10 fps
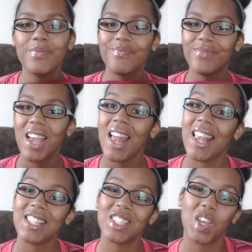So
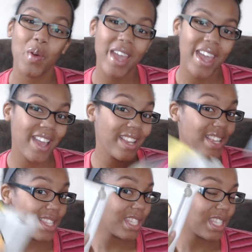let's go ahead
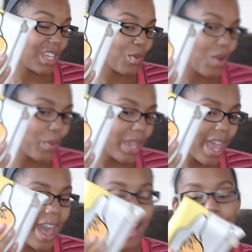and see what
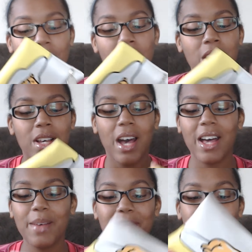we have.
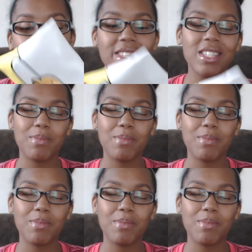Um, isn't